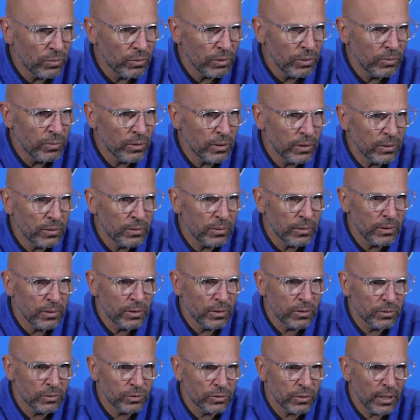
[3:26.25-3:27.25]
we want to, you
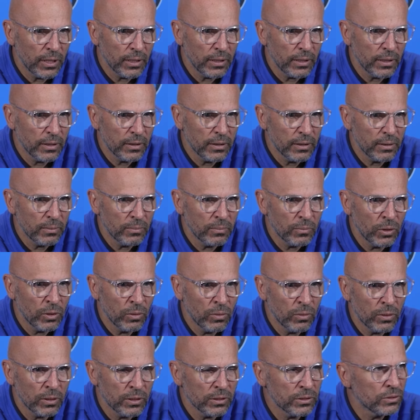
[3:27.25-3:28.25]
know, try to get them
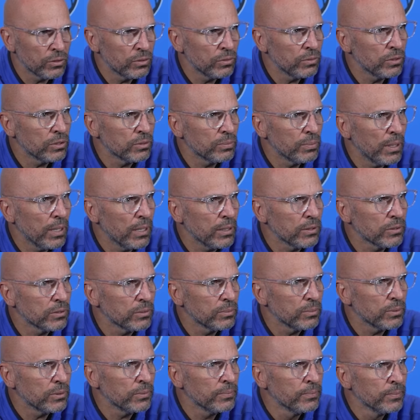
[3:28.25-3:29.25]
going as soon as
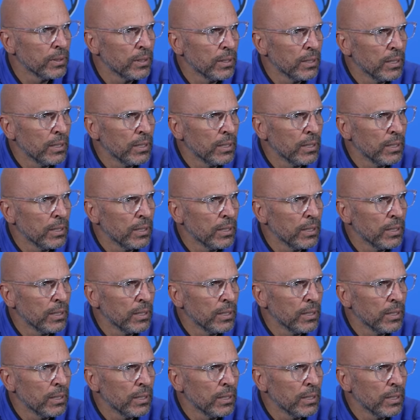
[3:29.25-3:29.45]
possible.